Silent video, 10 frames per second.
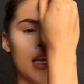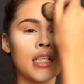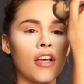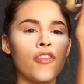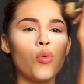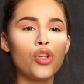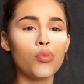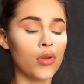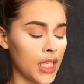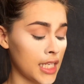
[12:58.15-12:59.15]
Because I feel when
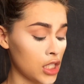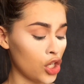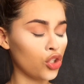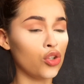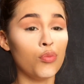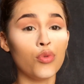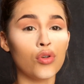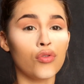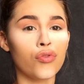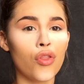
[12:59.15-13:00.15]
you blend, you
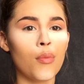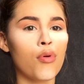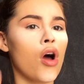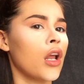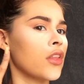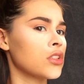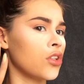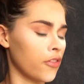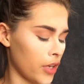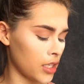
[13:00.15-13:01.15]
move the product that's
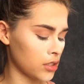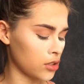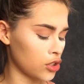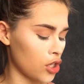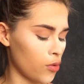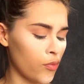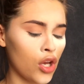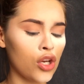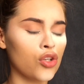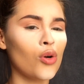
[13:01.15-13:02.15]
on your face. So
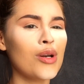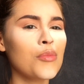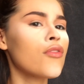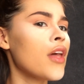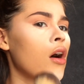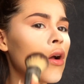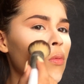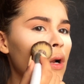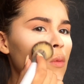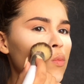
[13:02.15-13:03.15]
you don't want to move that hard
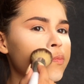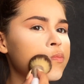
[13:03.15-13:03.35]
work.